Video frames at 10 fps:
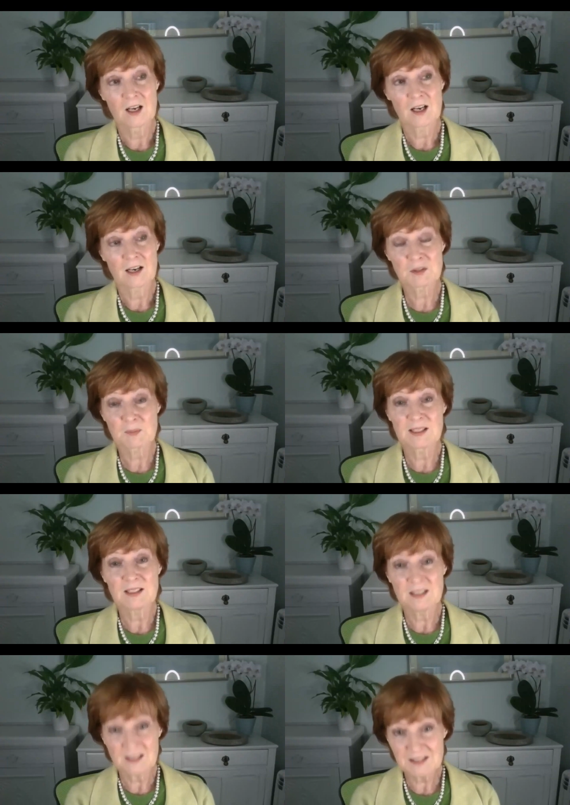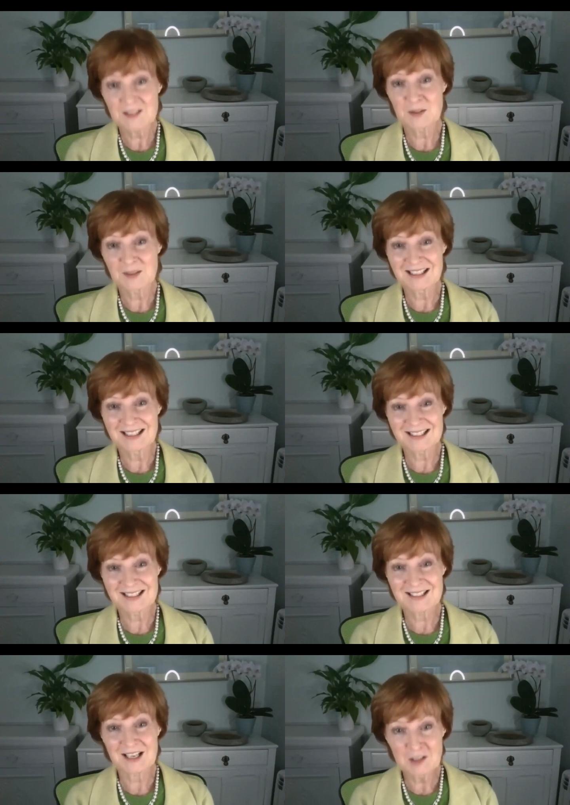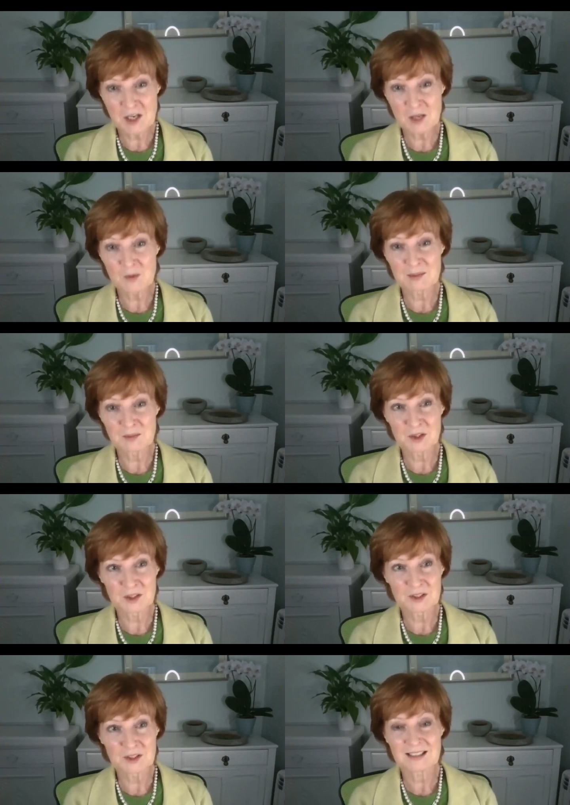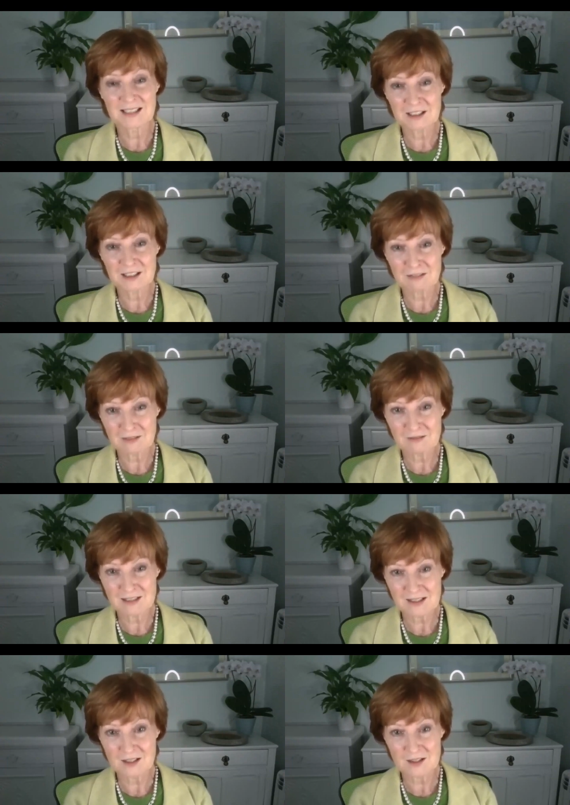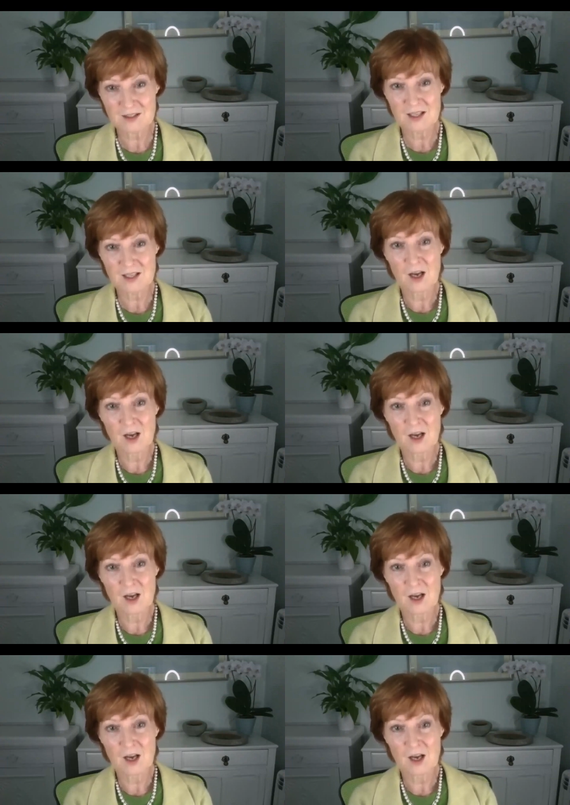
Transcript: I've spent years doing this. I know I'm good. I get great results.